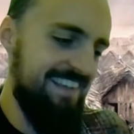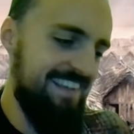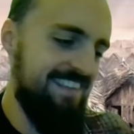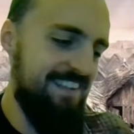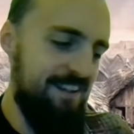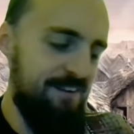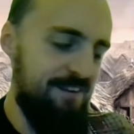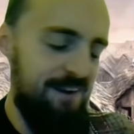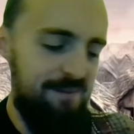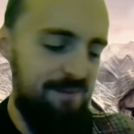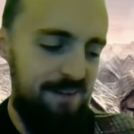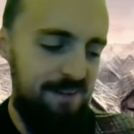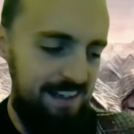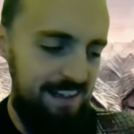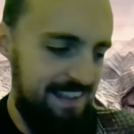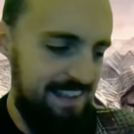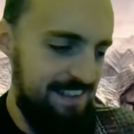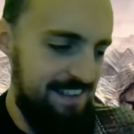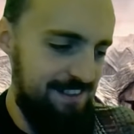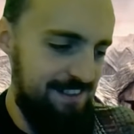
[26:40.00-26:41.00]
you see where my
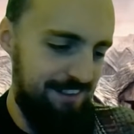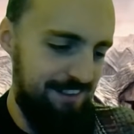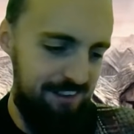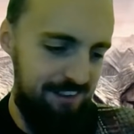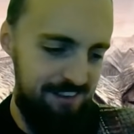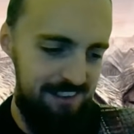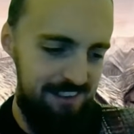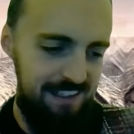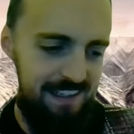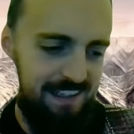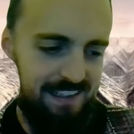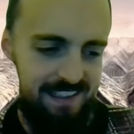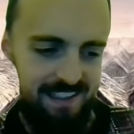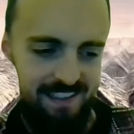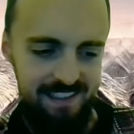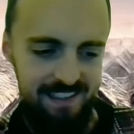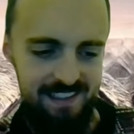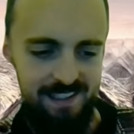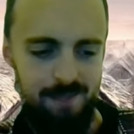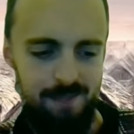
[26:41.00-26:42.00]
allegiances lie.
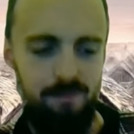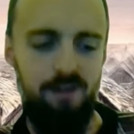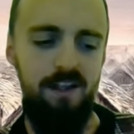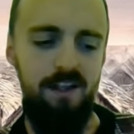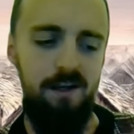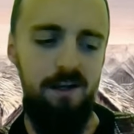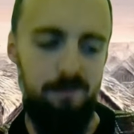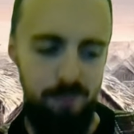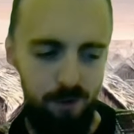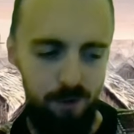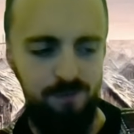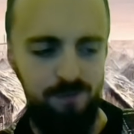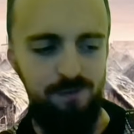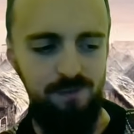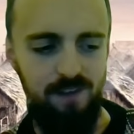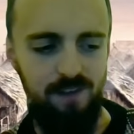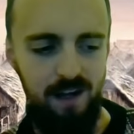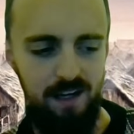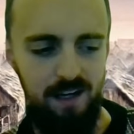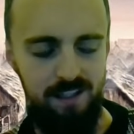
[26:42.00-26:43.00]
But then
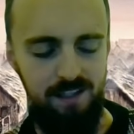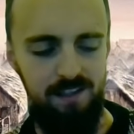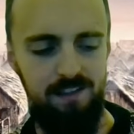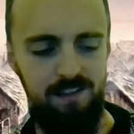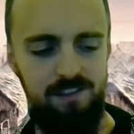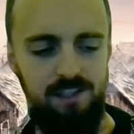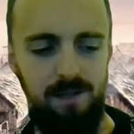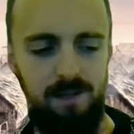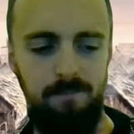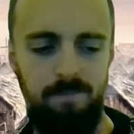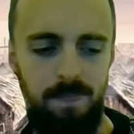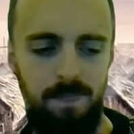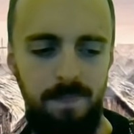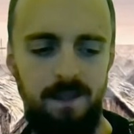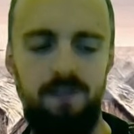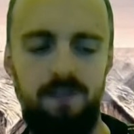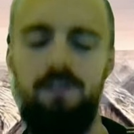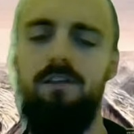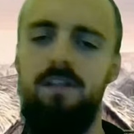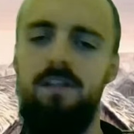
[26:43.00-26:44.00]
above archaeology,
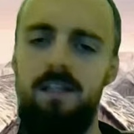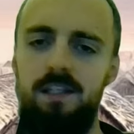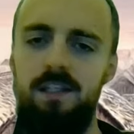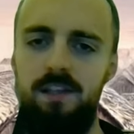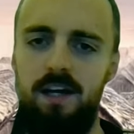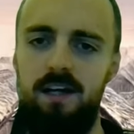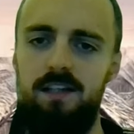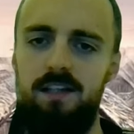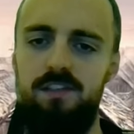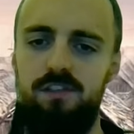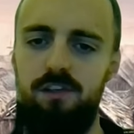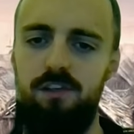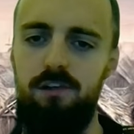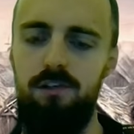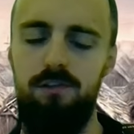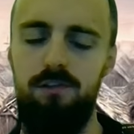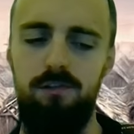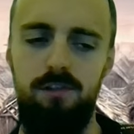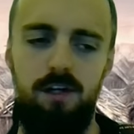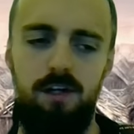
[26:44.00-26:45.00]
you need that
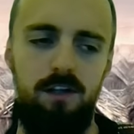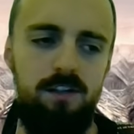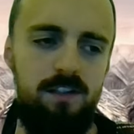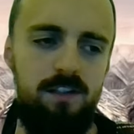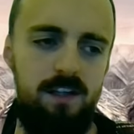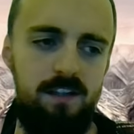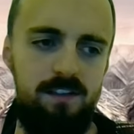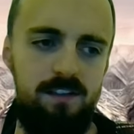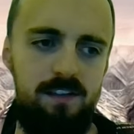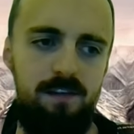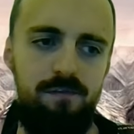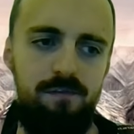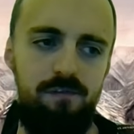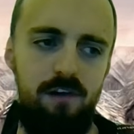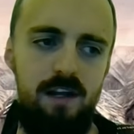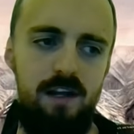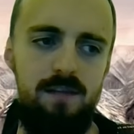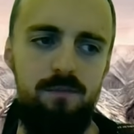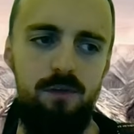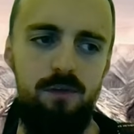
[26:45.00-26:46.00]
historical context, that
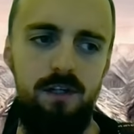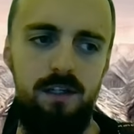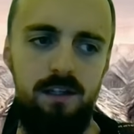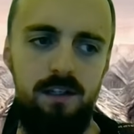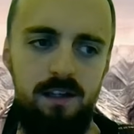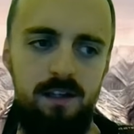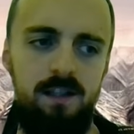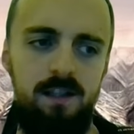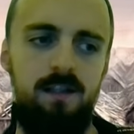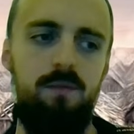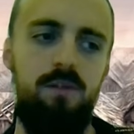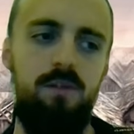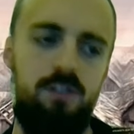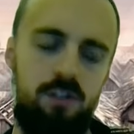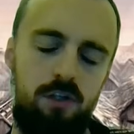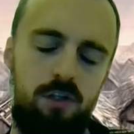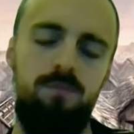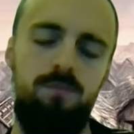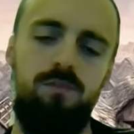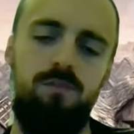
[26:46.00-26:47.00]
framework, which
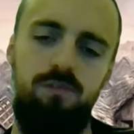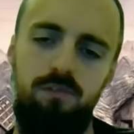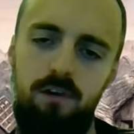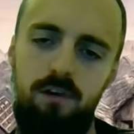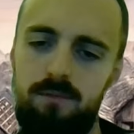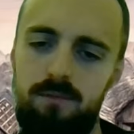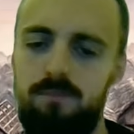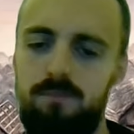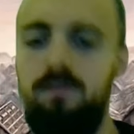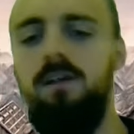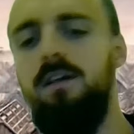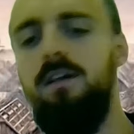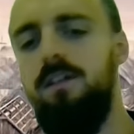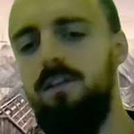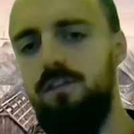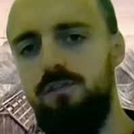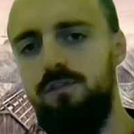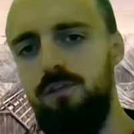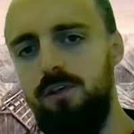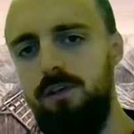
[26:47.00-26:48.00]
comes from
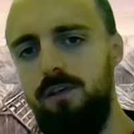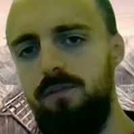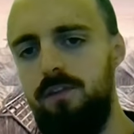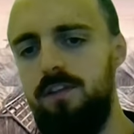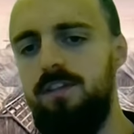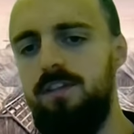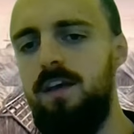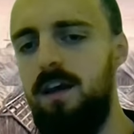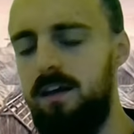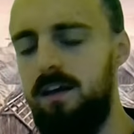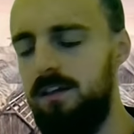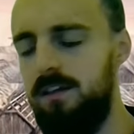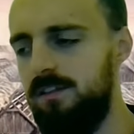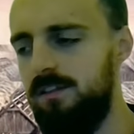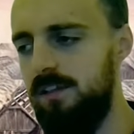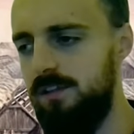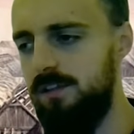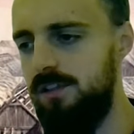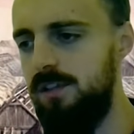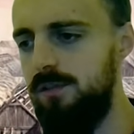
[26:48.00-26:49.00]
the study of the
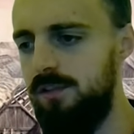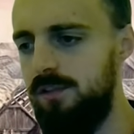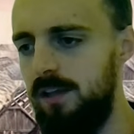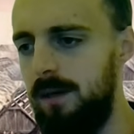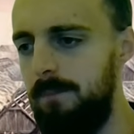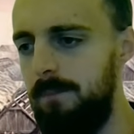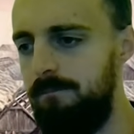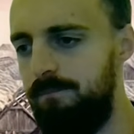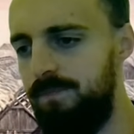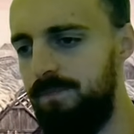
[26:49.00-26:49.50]
text, as you say.